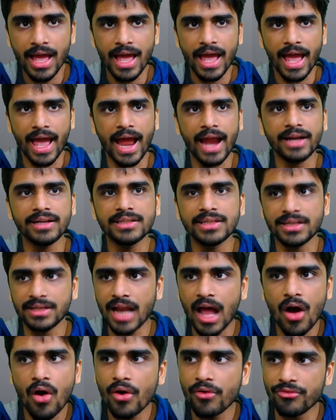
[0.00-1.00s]
And
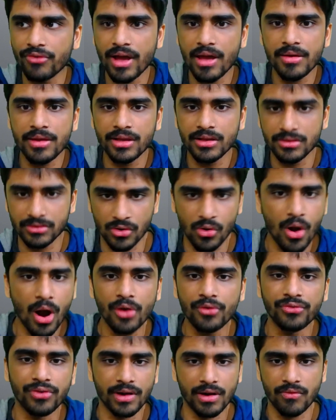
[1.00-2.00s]
now if I
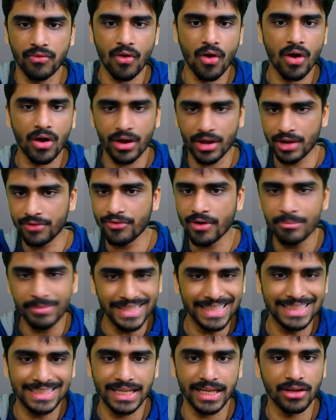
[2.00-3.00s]
go out for a walk, or if I'm
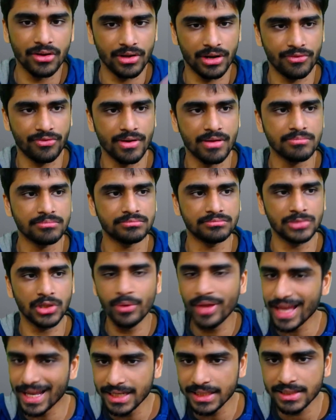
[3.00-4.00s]
eating, or if I'm
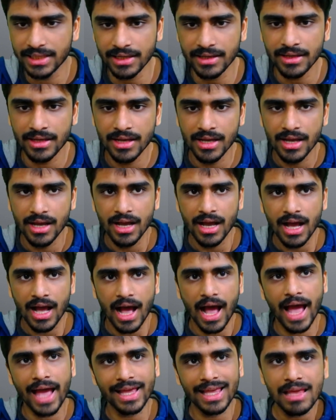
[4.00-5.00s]
doing anything,
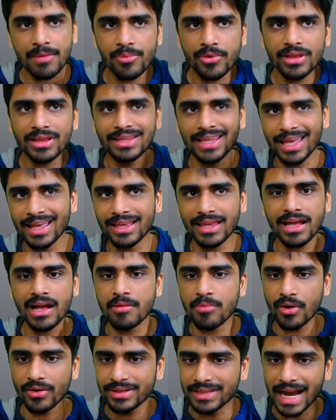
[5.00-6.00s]
I keep on thinking
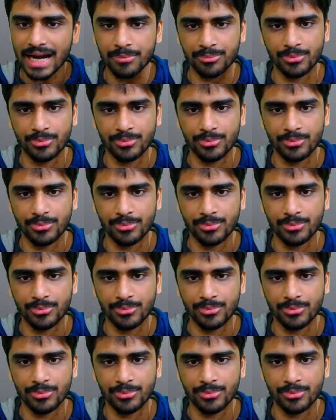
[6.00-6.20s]
about that